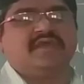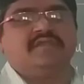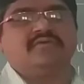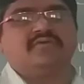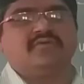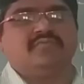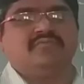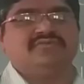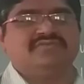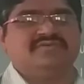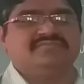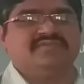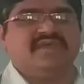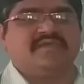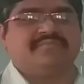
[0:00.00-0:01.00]

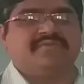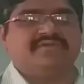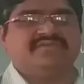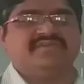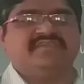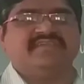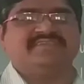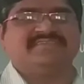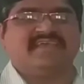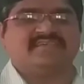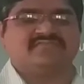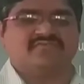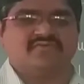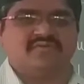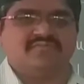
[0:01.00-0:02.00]
chromosomes, they are present in
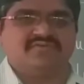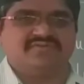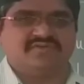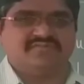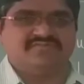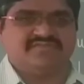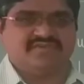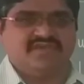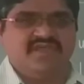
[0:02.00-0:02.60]
sex chromosomes.